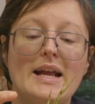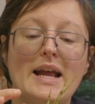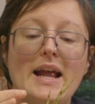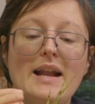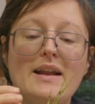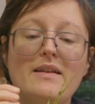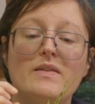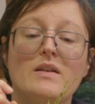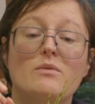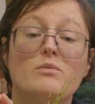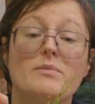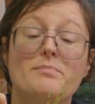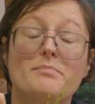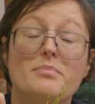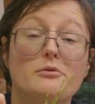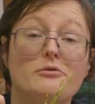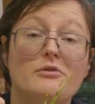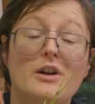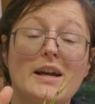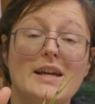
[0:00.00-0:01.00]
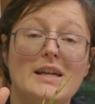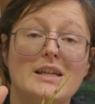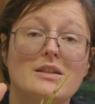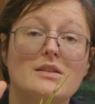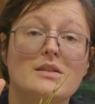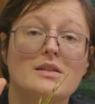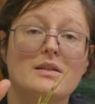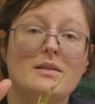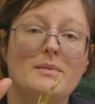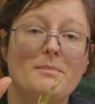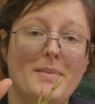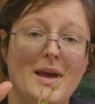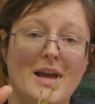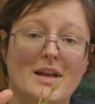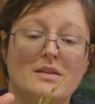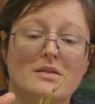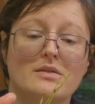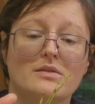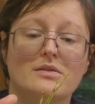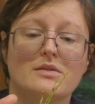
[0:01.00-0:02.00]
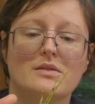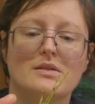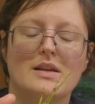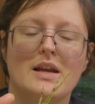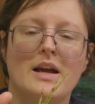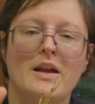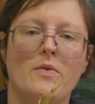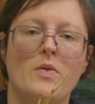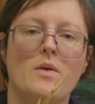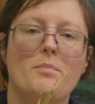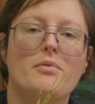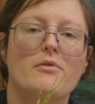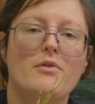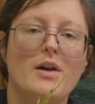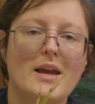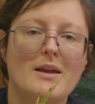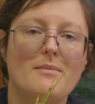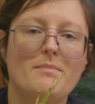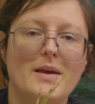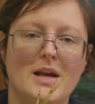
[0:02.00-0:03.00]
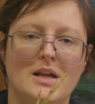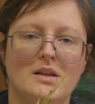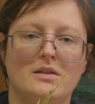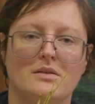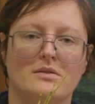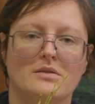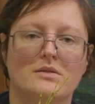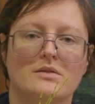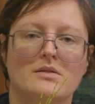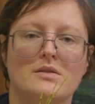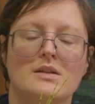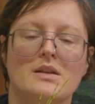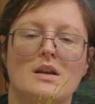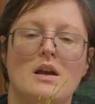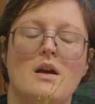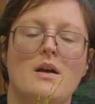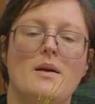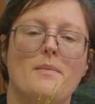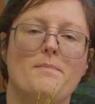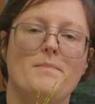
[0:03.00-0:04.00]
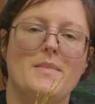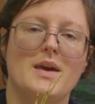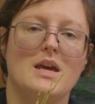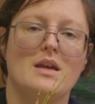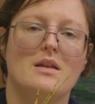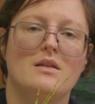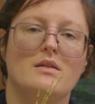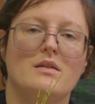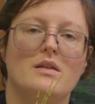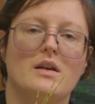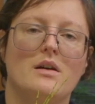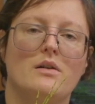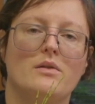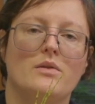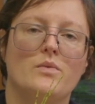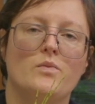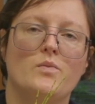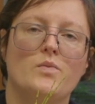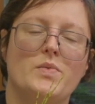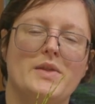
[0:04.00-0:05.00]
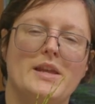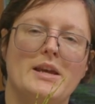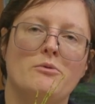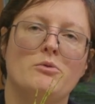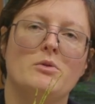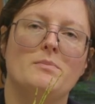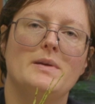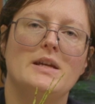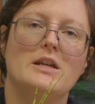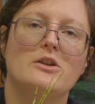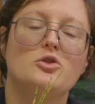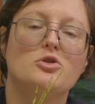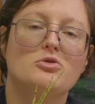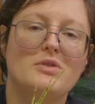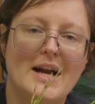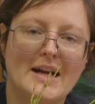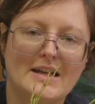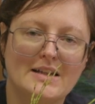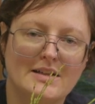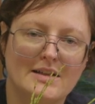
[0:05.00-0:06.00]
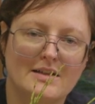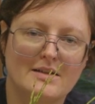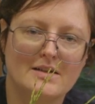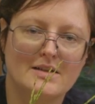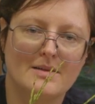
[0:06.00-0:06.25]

anything with bright petals. And the bright petals mean that it would be attracting